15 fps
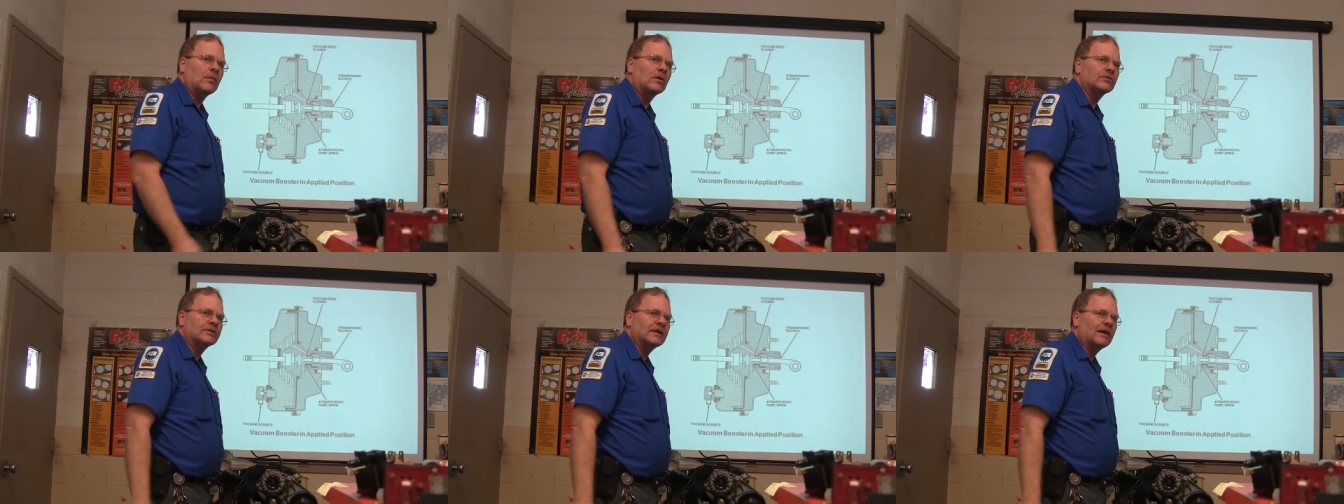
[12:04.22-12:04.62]

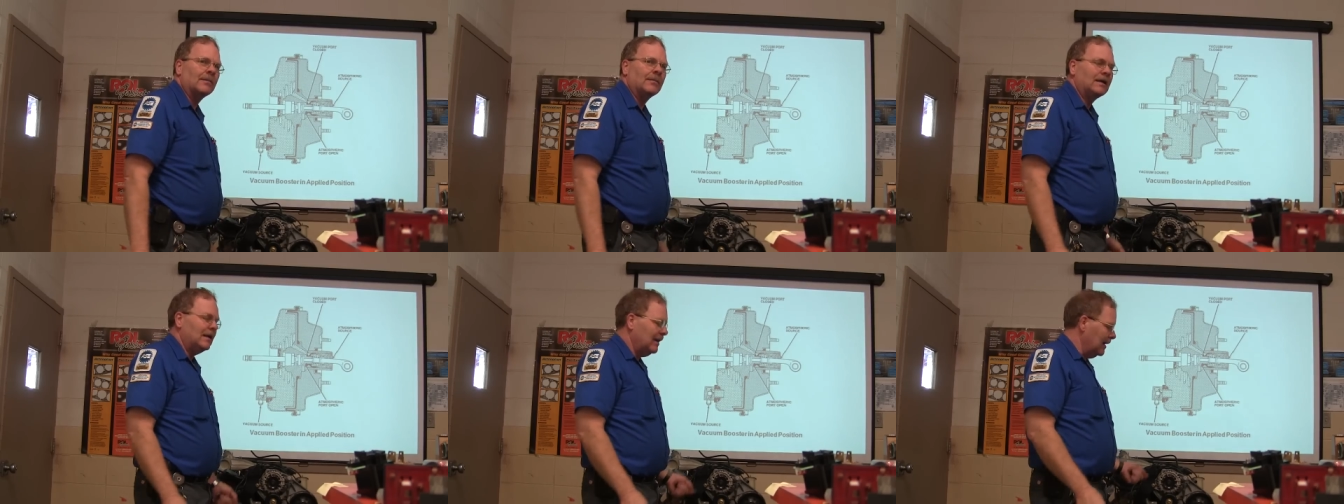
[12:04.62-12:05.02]
most of
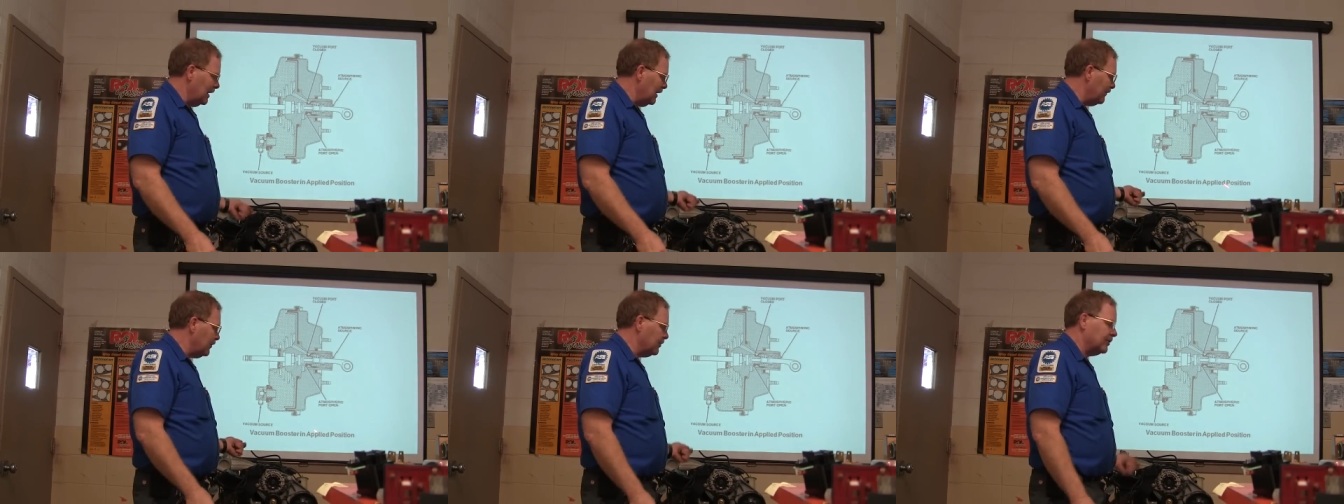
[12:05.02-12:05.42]
them
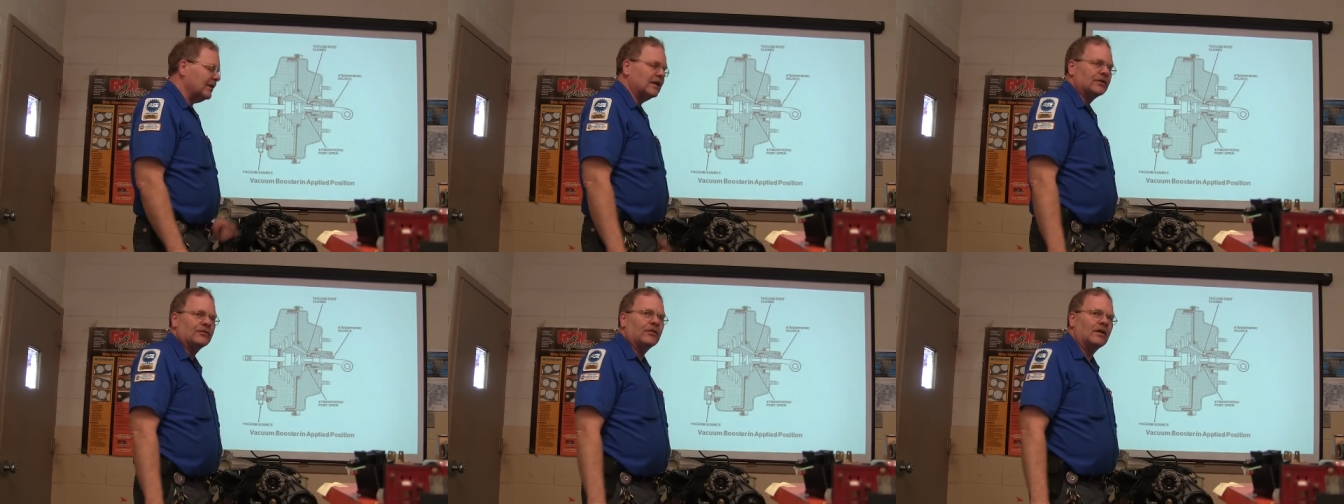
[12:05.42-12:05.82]
and if you see
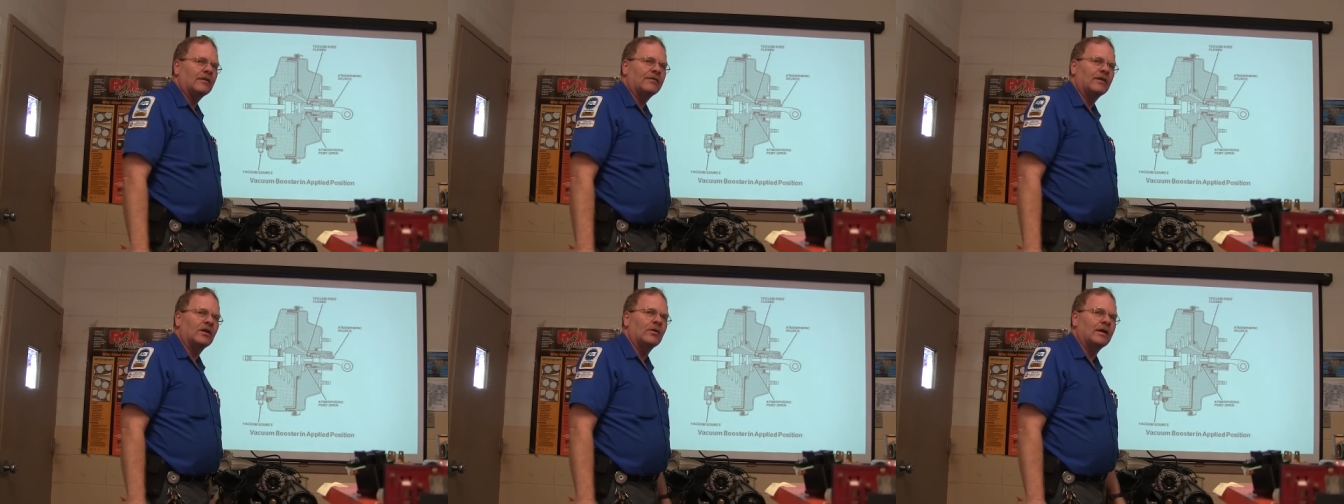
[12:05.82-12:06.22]
it's full
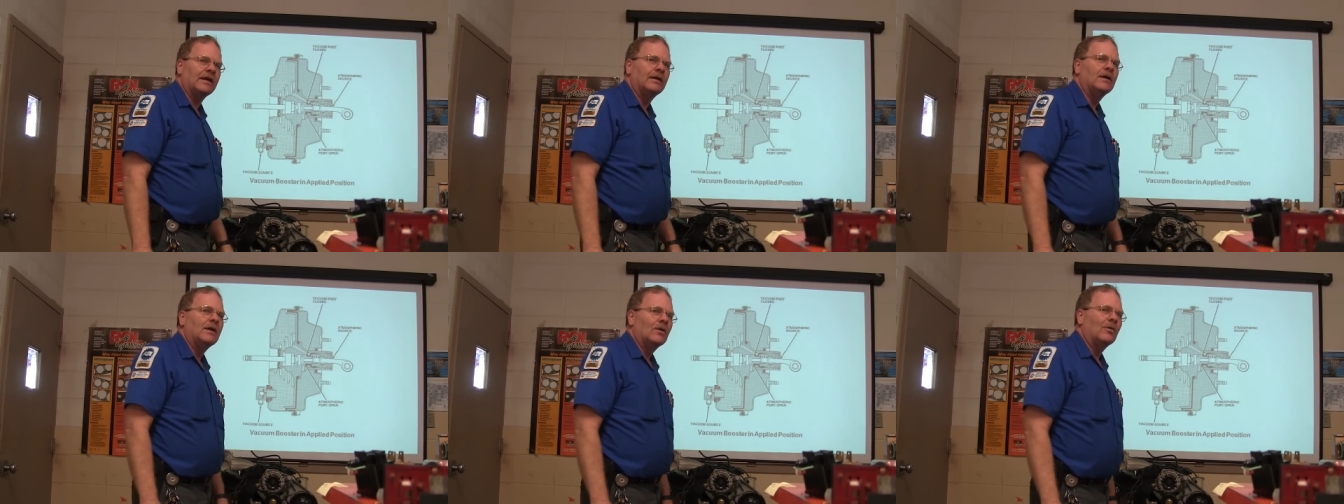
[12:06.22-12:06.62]
of
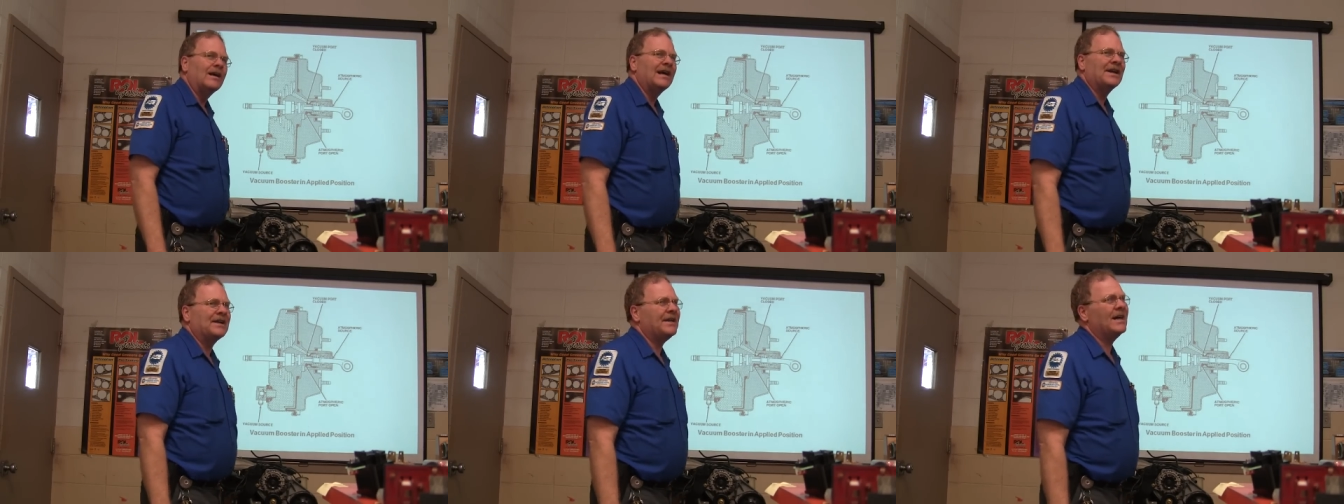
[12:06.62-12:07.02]
fluid, we
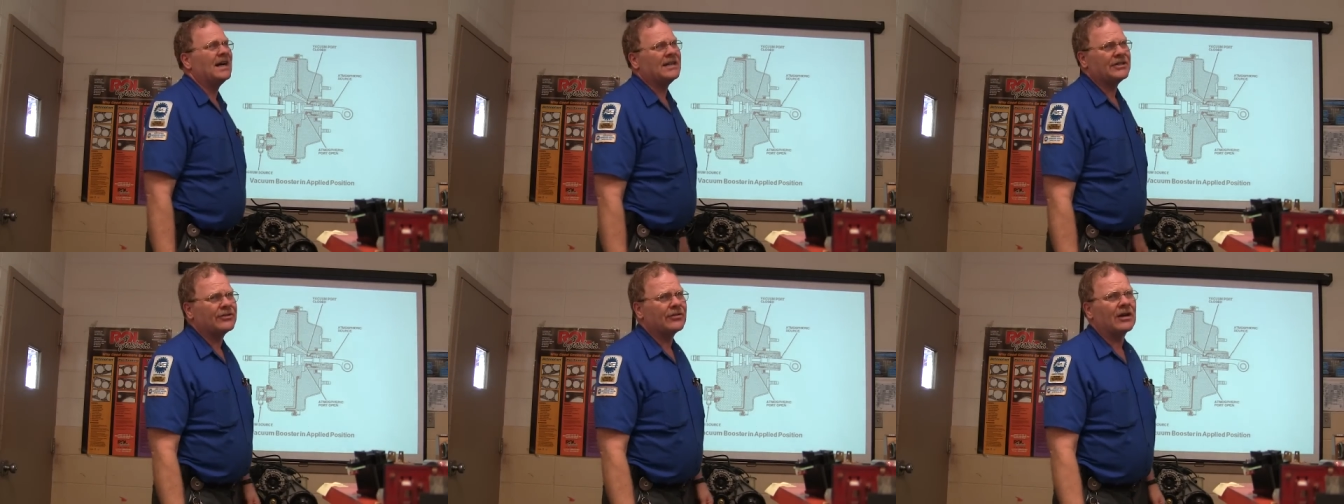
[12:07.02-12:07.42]
had a
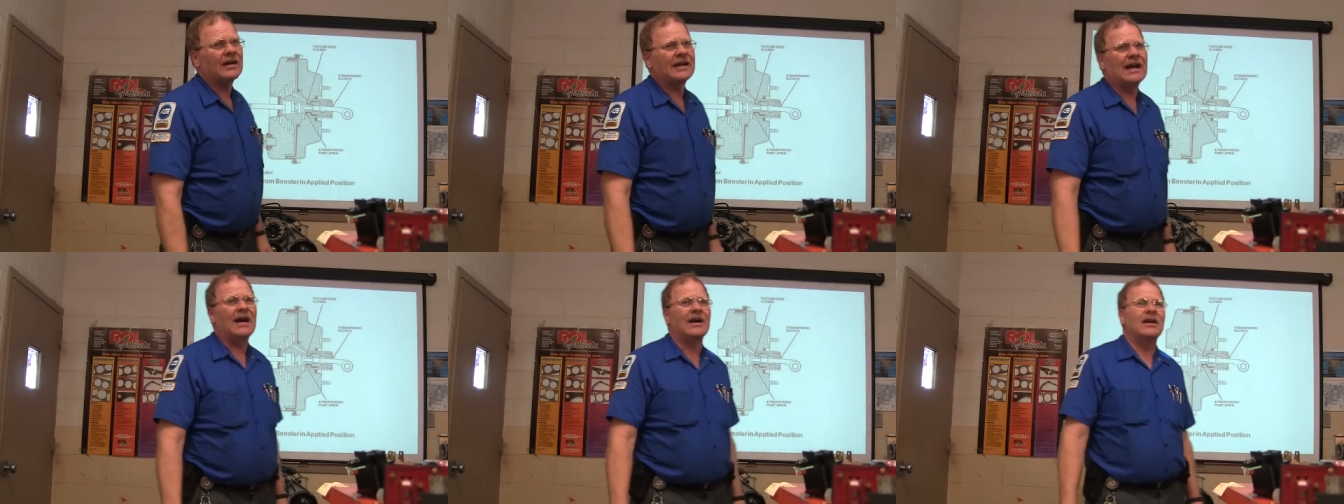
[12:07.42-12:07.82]
Dodge
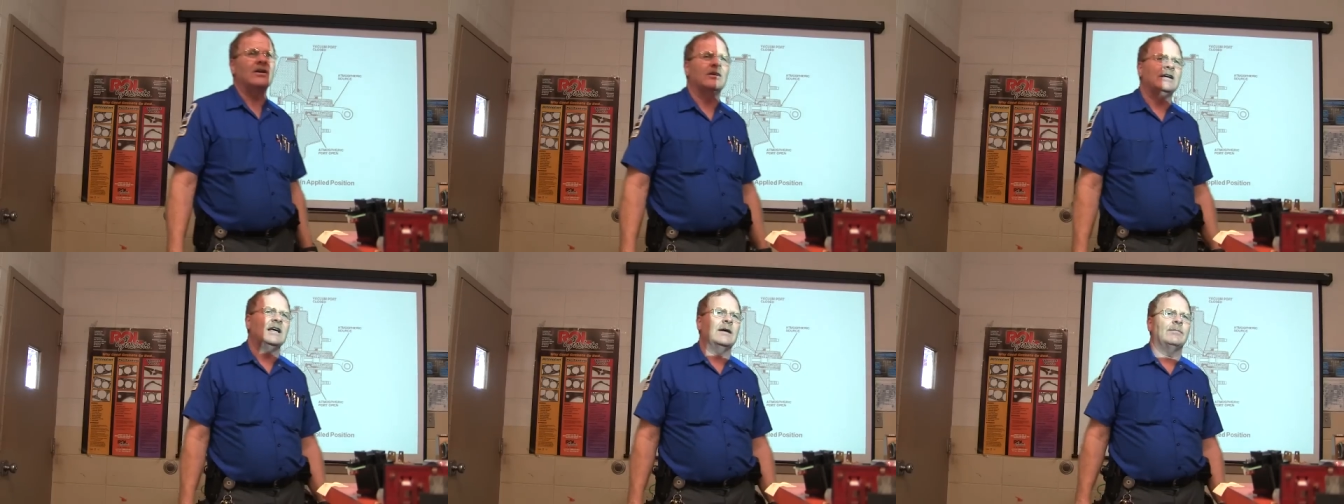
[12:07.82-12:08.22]
truck out here,
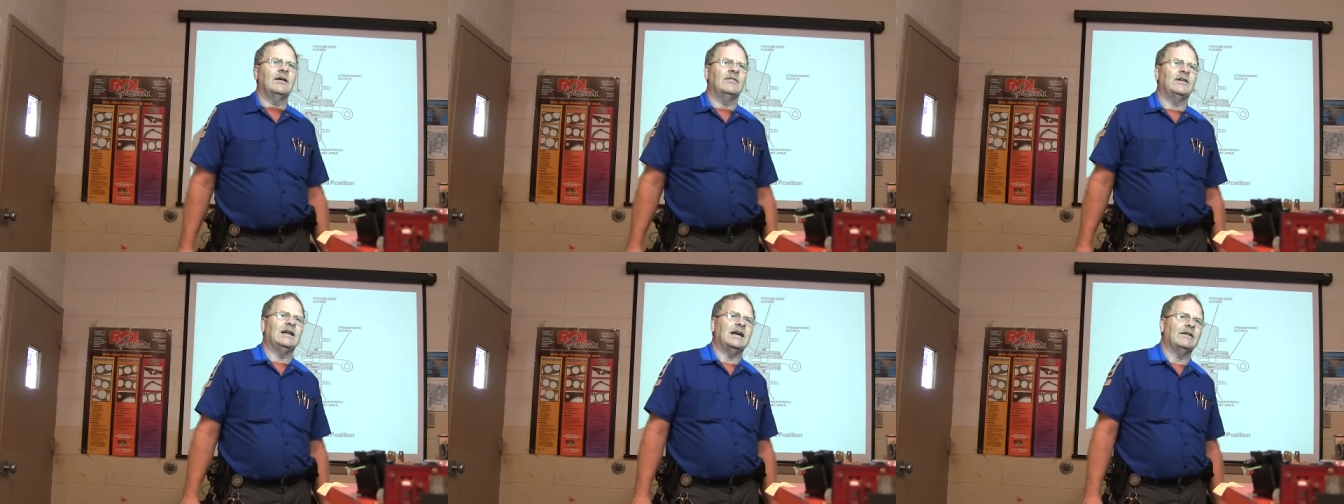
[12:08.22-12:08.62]
he kept
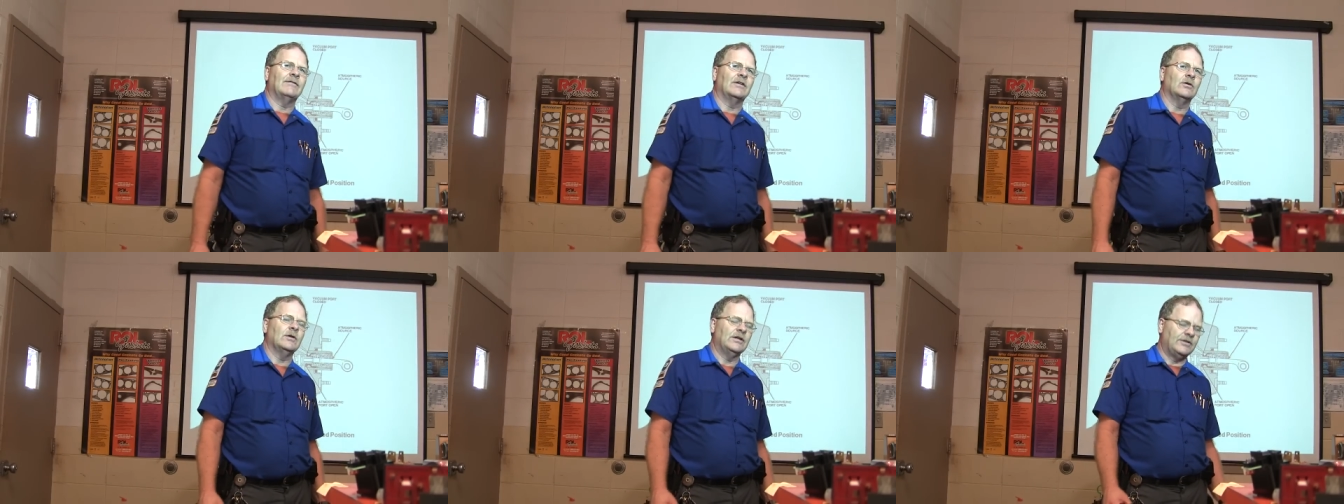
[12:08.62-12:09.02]
having to add
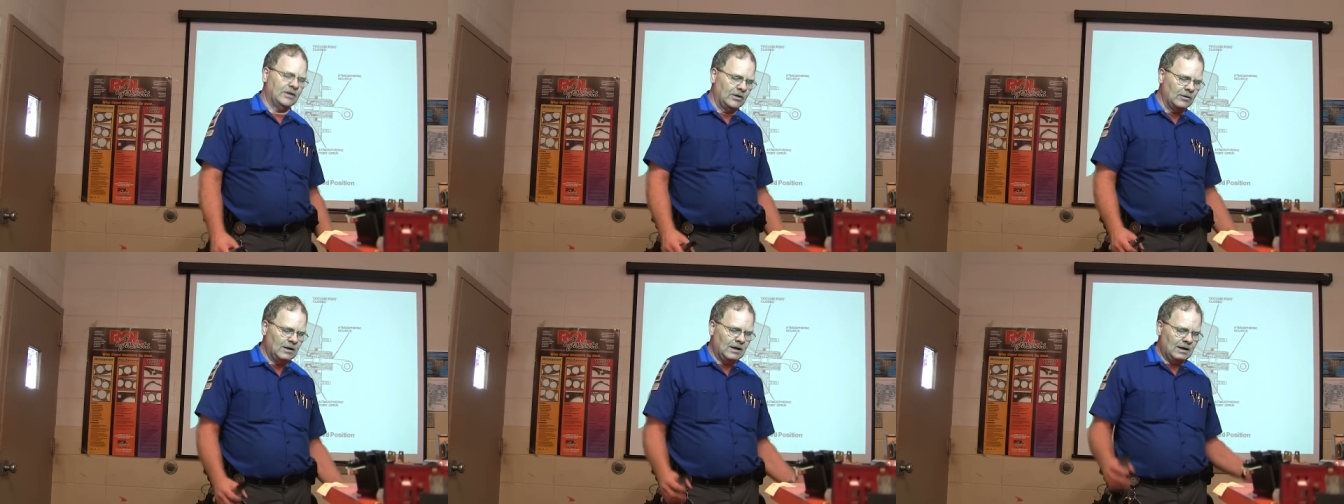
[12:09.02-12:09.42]
fluid
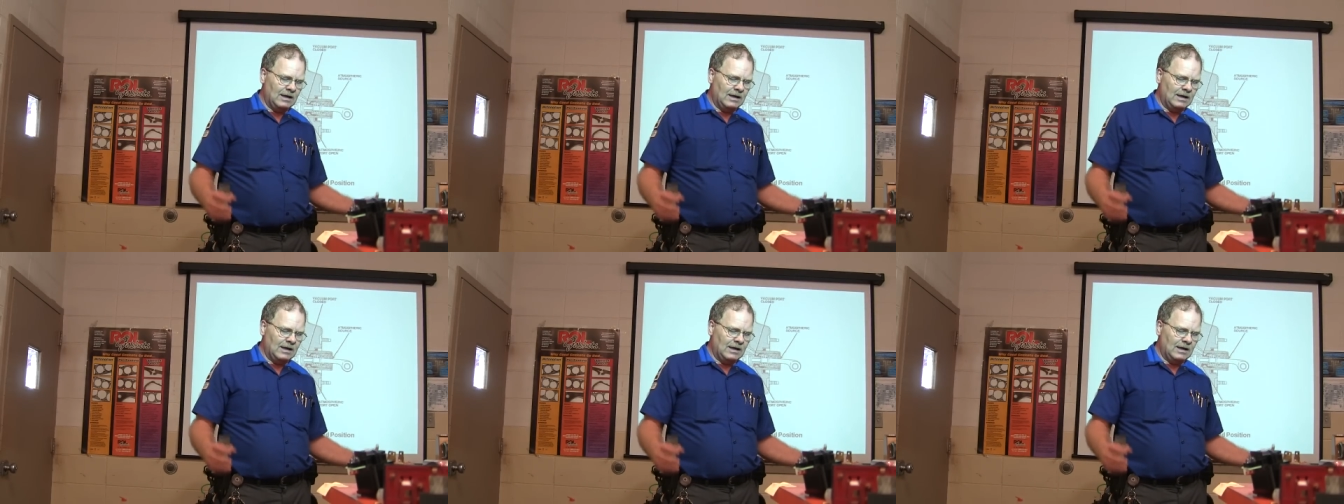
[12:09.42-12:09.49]
too,